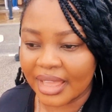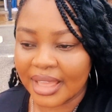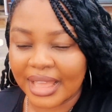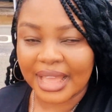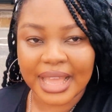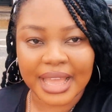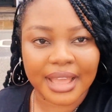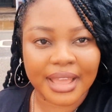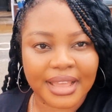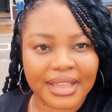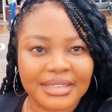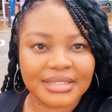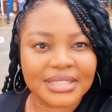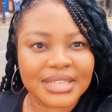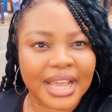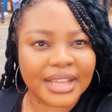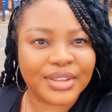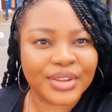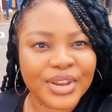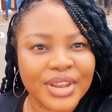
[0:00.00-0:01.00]
And
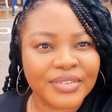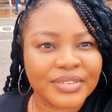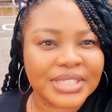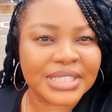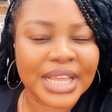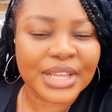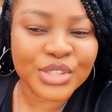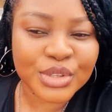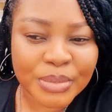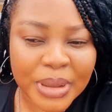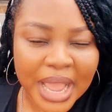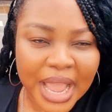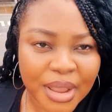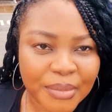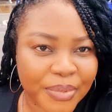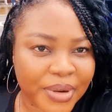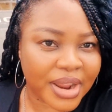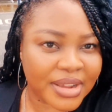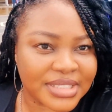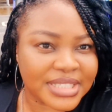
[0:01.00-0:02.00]
I don't know, did I do my
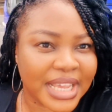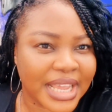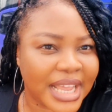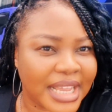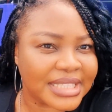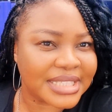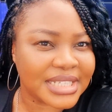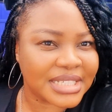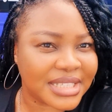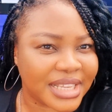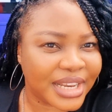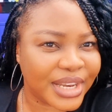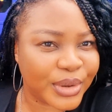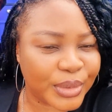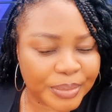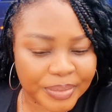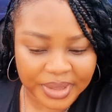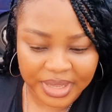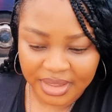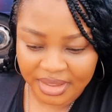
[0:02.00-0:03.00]
eyebrows? Yeah, I did a little
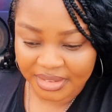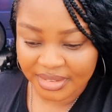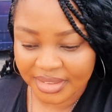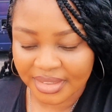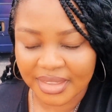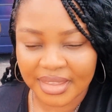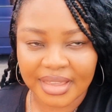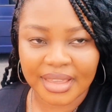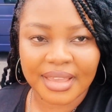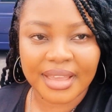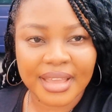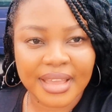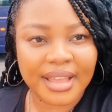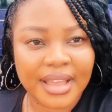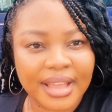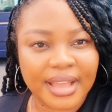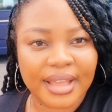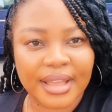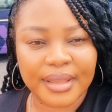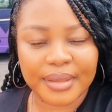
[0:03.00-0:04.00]
bit.
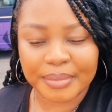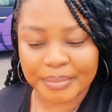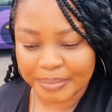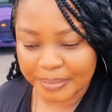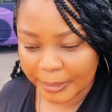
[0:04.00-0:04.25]
Um,